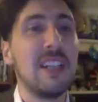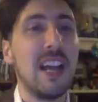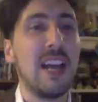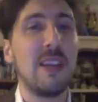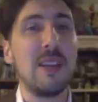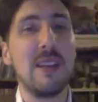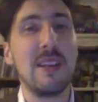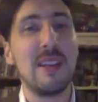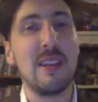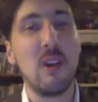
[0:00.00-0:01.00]

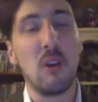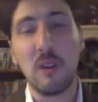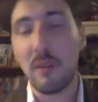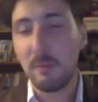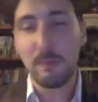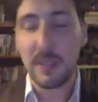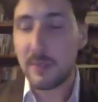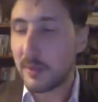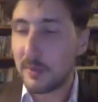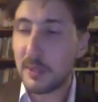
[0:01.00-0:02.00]
and or, or the,
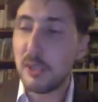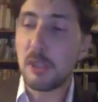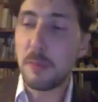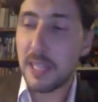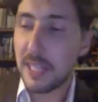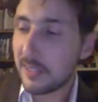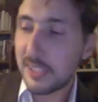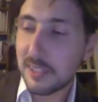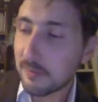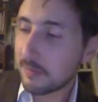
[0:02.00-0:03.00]
the, there used to be like this